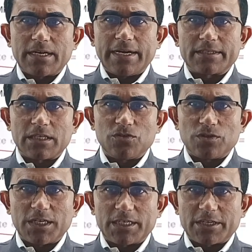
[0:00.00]
and the
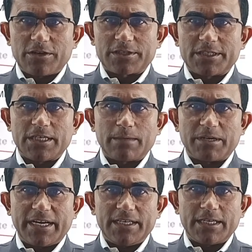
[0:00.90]
Union Territory of
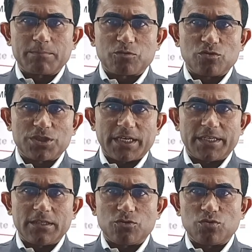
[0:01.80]
Delhi and
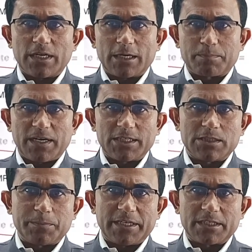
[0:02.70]
Puducherry do not
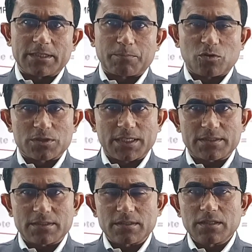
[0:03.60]
participate in the
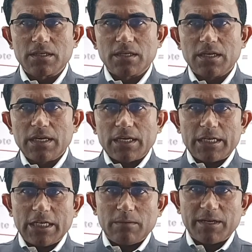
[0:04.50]
process
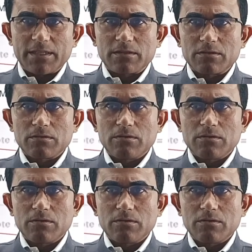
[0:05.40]
even